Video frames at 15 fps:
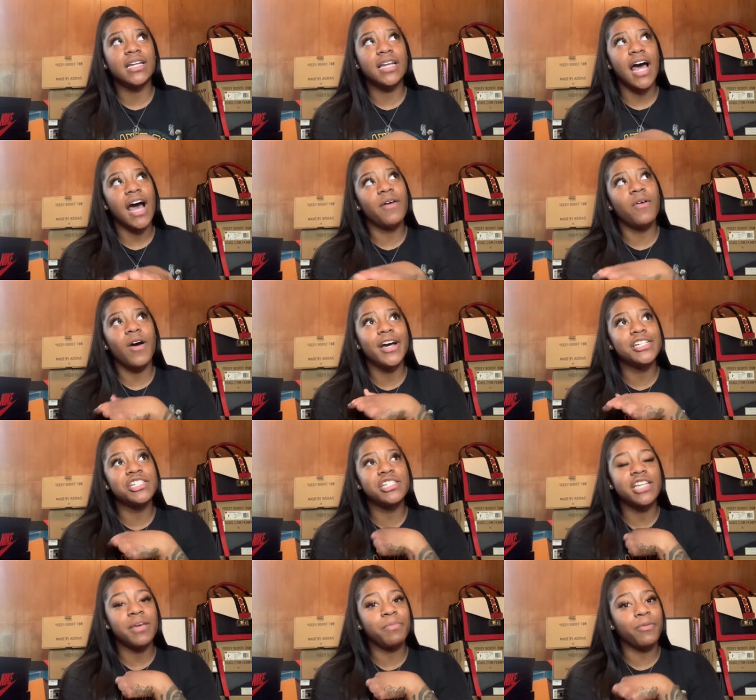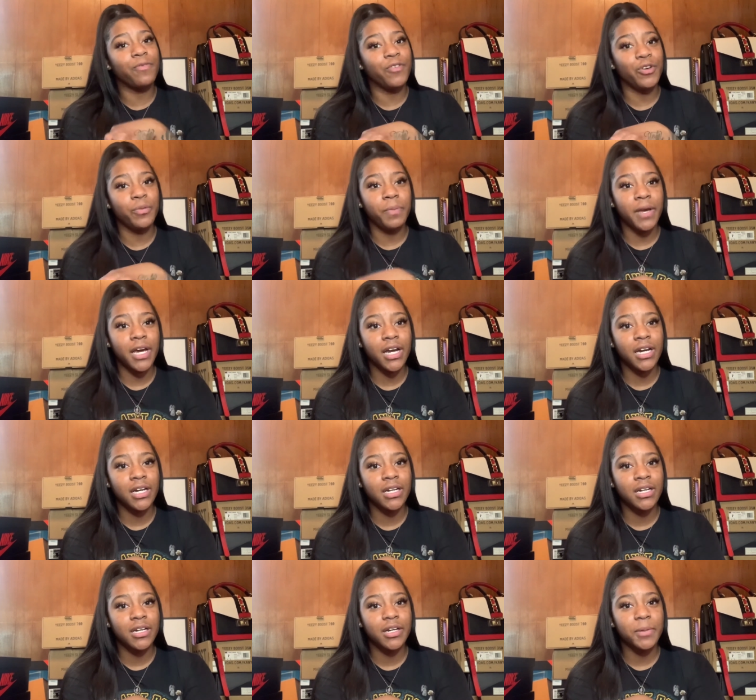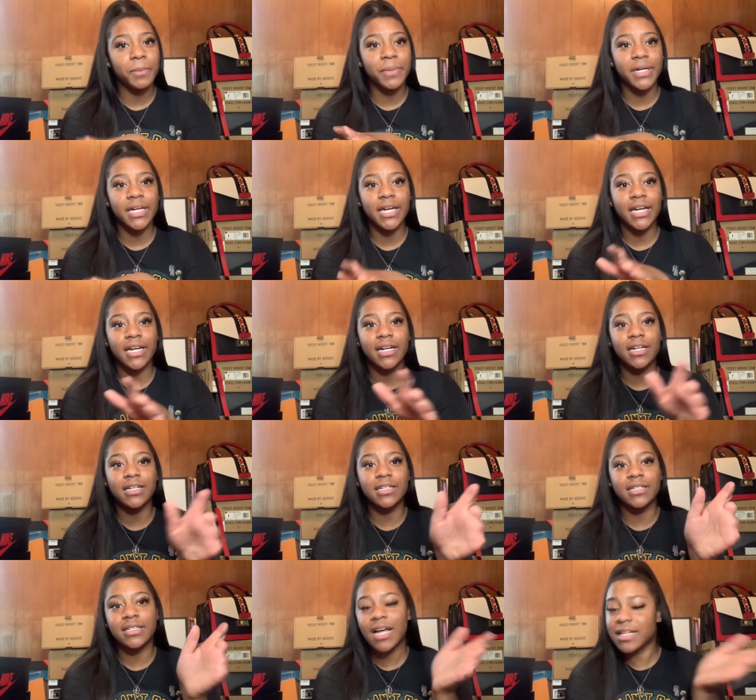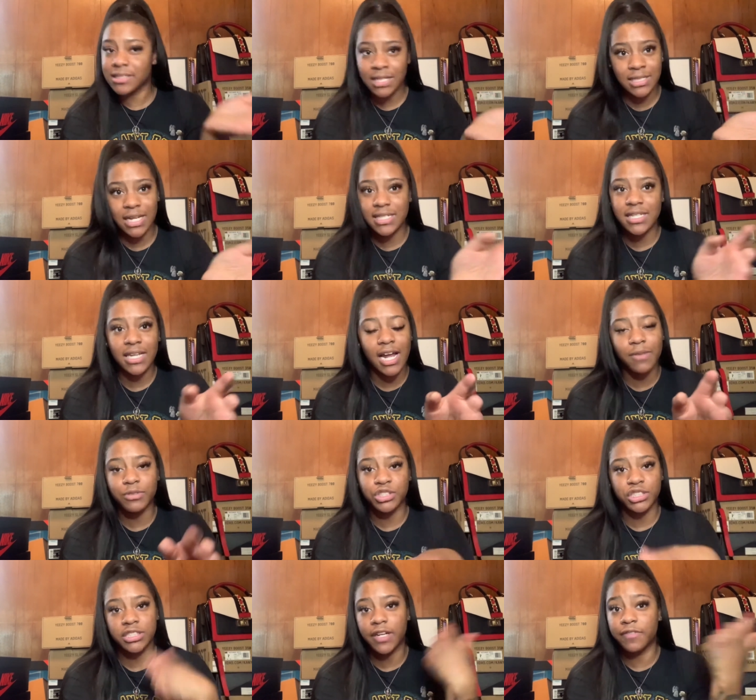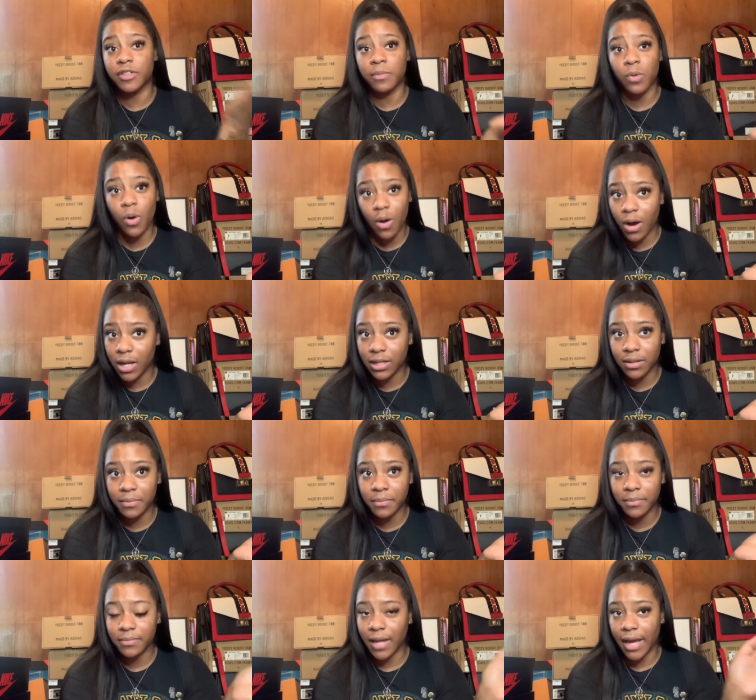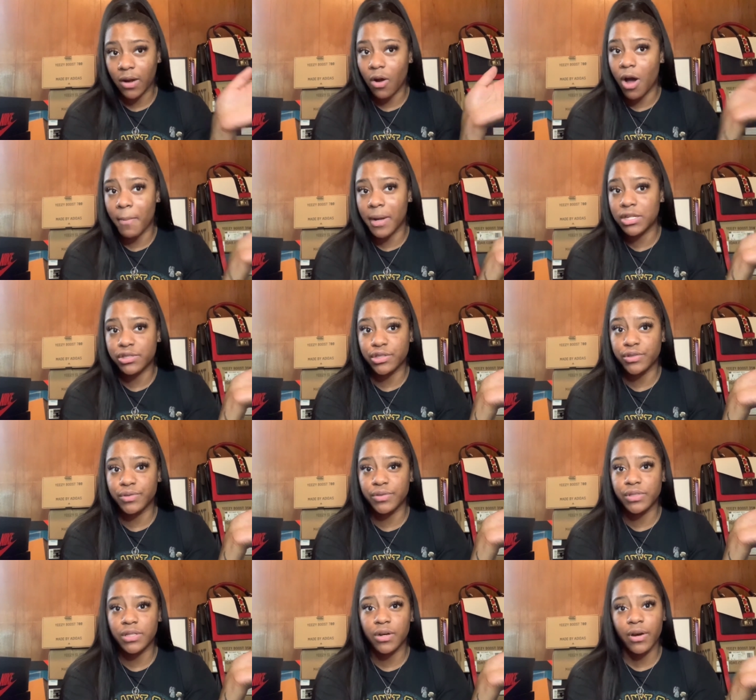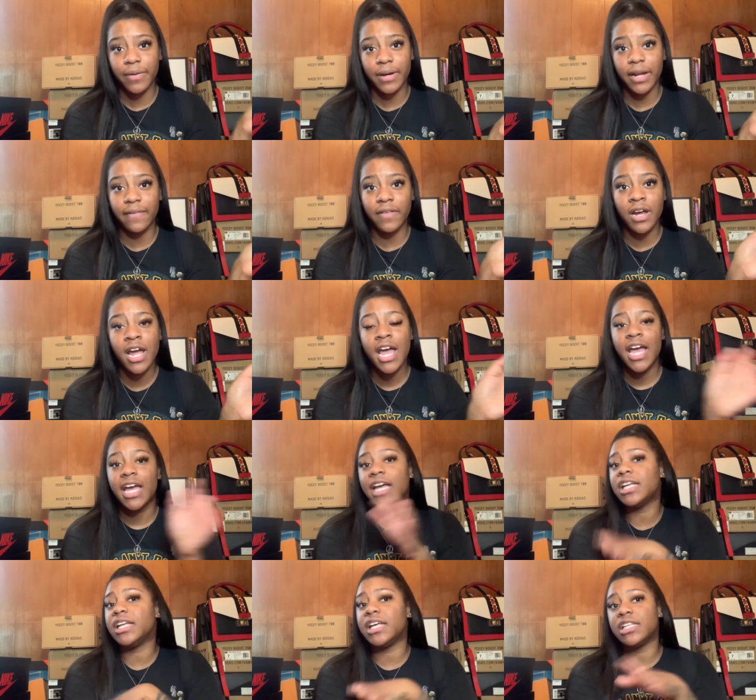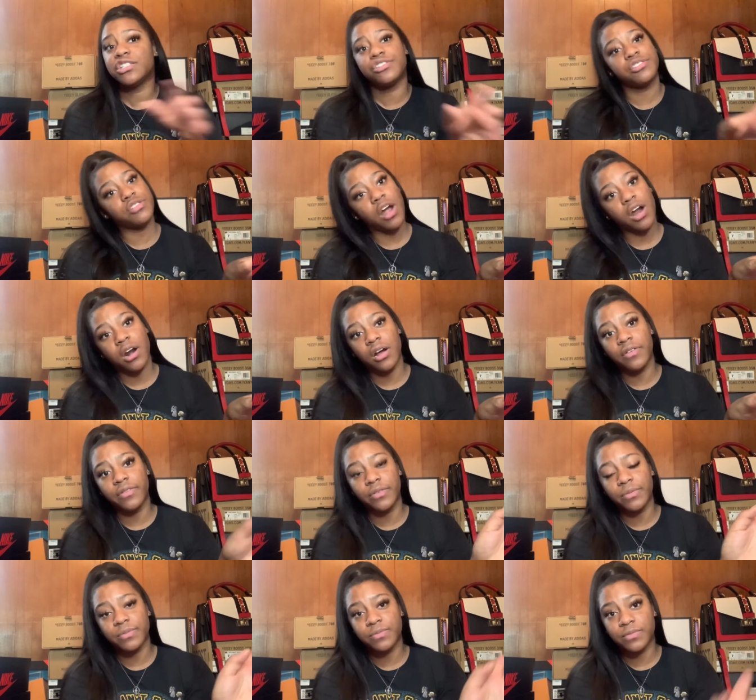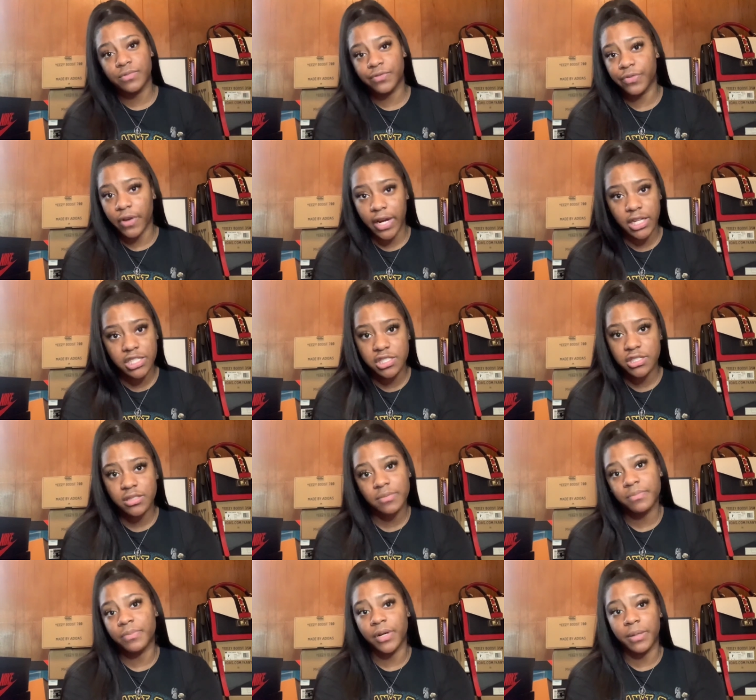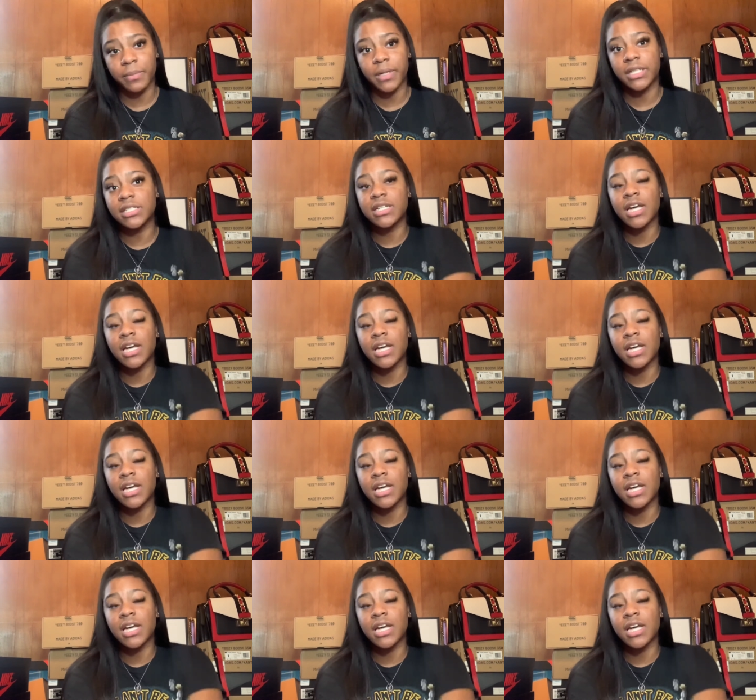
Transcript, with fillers: I will always just keep a few pair, but nine times out of ten, I would just give them all them, like all my shoes or whatever, and then just start over fresh pretty much